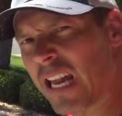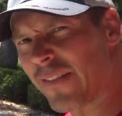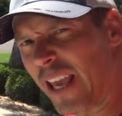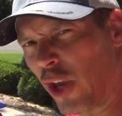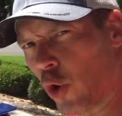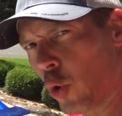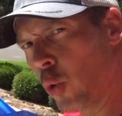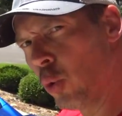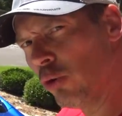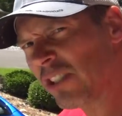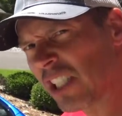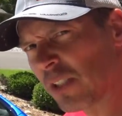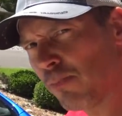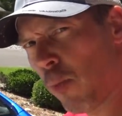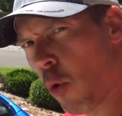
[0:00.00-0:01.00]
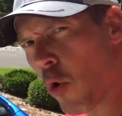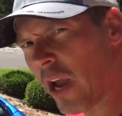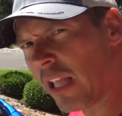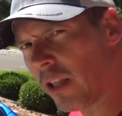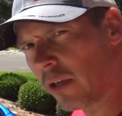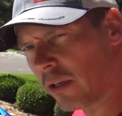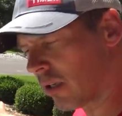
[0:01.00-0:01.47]
kind of a cool
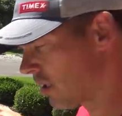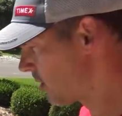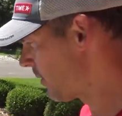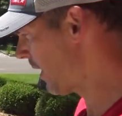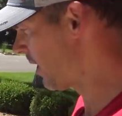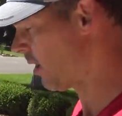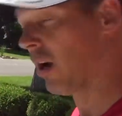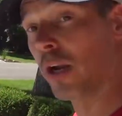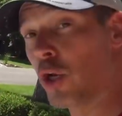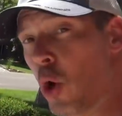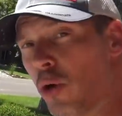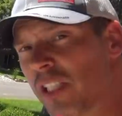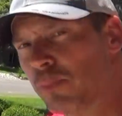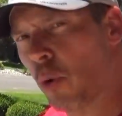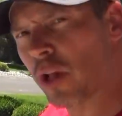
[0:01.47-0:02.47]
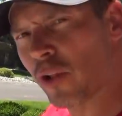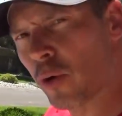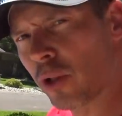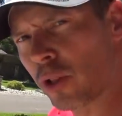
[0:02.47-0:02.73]
spoiler right here. No spoiler